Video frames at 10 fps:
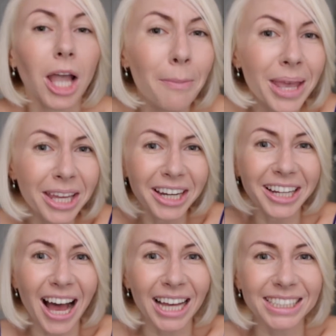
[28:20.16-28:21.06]
I made it,
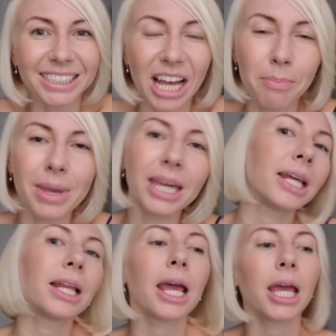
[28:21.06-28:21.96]
guys. I made
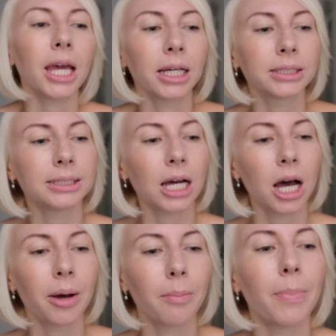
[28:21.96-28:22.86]
it. And
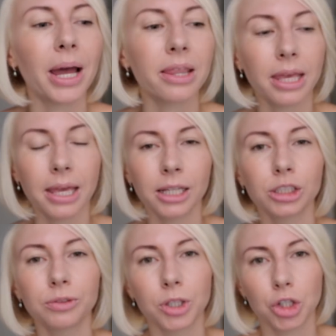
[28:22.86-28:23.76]
by the
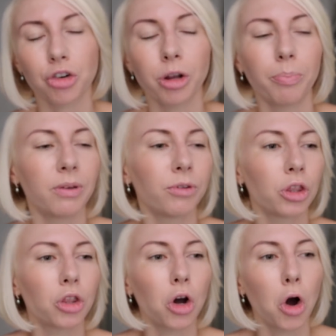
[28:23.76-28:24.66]
end of the trip,
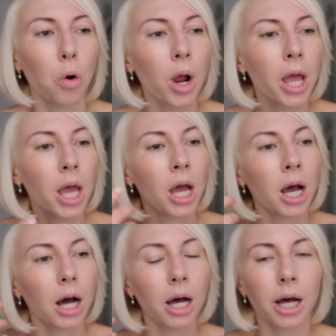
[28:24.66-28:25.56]
even though,
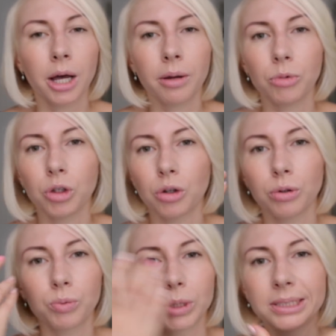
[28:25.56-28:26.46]
you know,
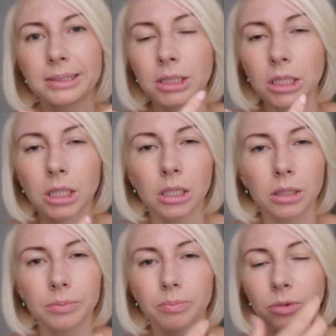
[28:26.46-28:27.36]
it was
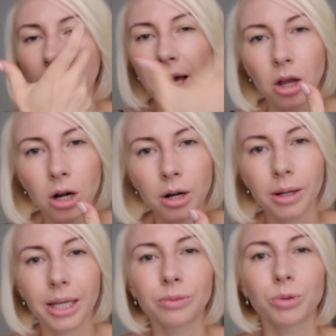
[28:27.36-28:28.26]
still
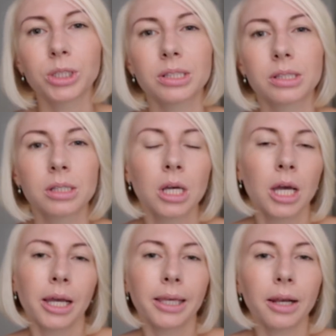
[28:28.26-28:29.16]
there, it was
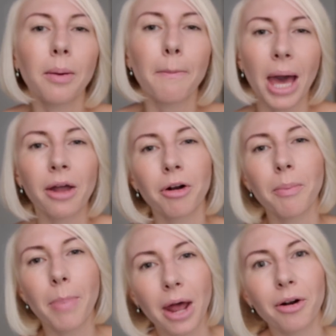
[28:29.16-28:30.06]
getting better
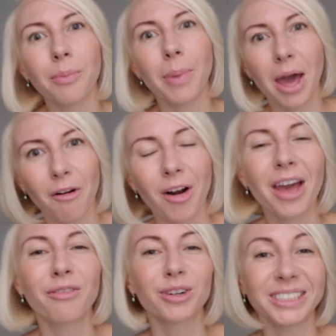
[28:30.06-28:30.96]
and better and better
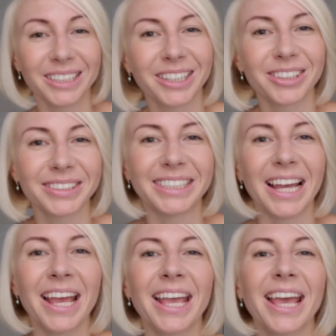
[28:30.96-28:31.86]
every single
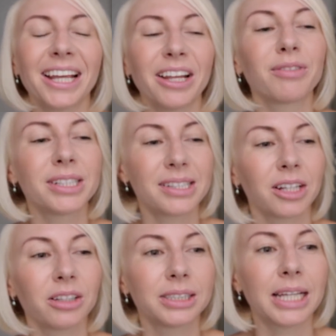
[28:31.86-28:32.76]
day. And every
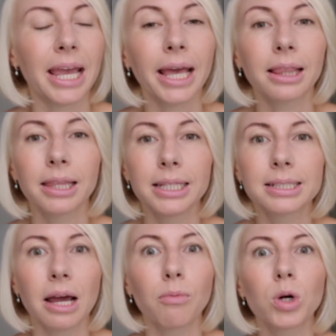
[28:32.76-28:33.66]
single day, at
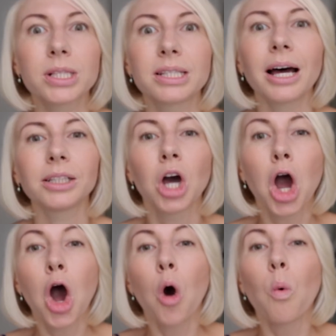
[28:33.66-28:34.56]
least, I was not
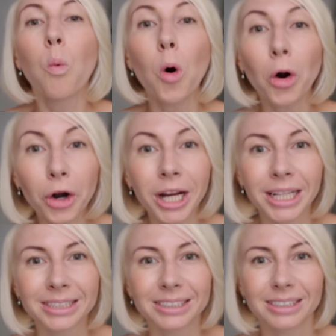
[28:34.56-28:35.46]

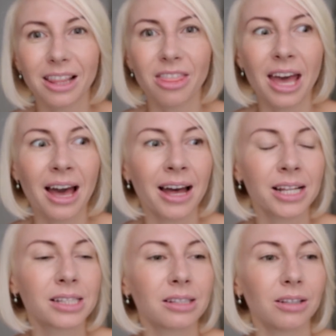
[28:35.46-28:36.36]
worried
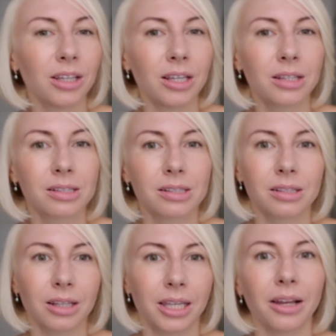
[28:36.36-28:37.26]
that
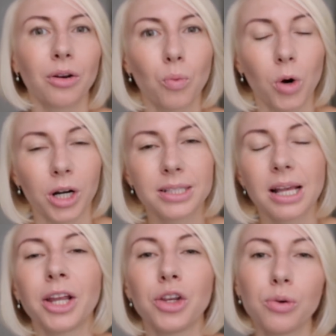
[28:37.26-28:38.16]
it's getting worse.
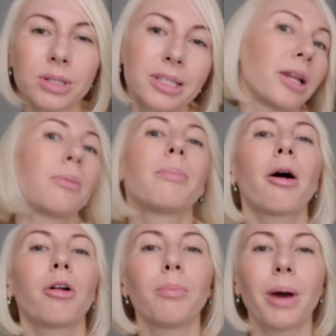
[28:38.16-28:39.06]
I knew it's getting
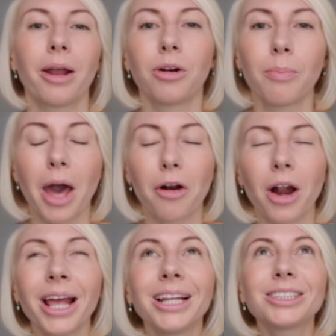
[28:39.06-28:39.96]
better and better and better.
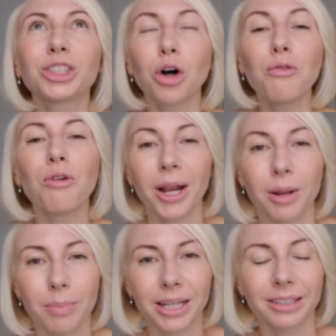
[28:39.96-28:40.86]
And it's so
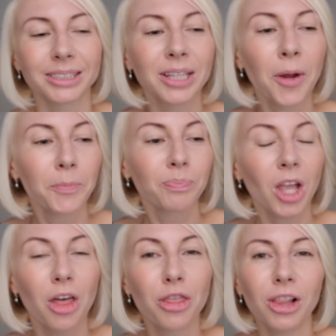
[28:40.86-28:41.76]
funny, because
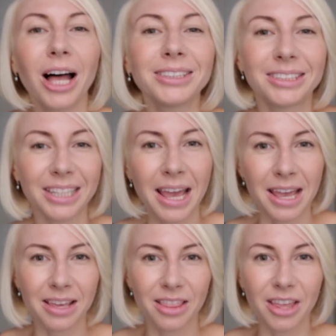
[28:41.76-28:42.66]
the last
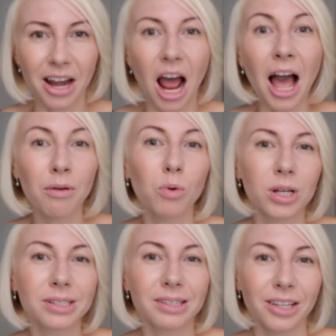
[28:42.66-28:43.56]
day that I
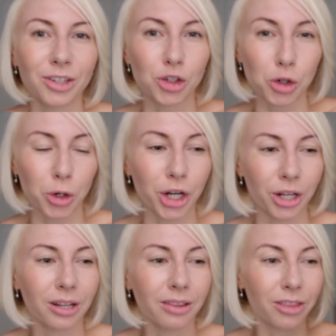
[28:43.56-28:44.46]
was in
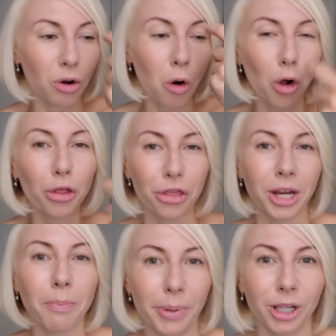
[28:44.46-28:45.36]
Jordan, the whole
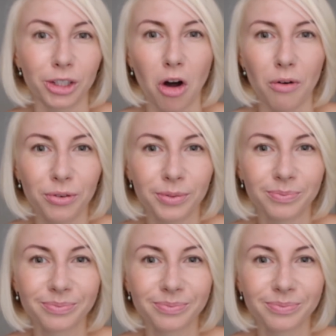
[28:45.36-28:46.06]
thing peeled off.